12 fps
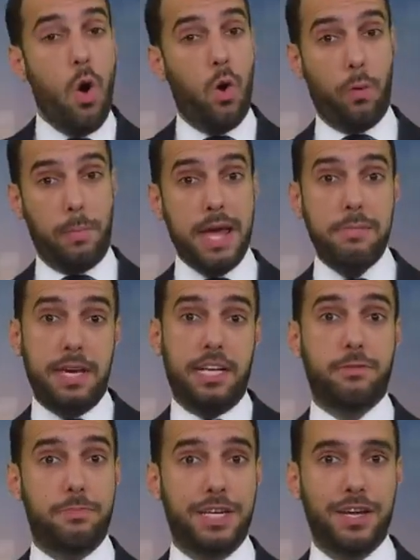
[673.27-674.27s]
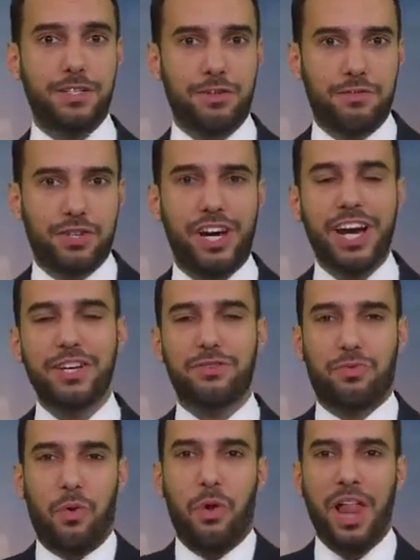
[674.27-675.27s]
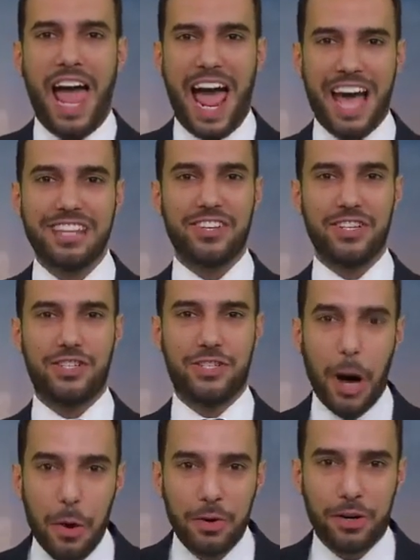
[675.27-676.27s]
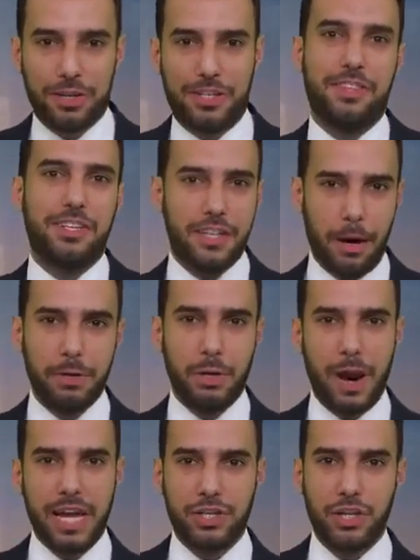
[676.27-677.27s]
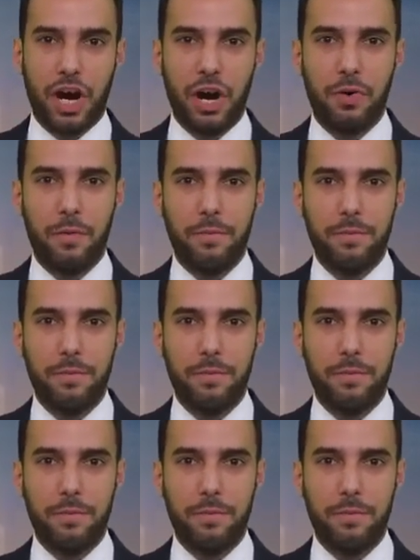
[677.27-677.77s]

Or maybe it's because of China's role as a donor to the WHO.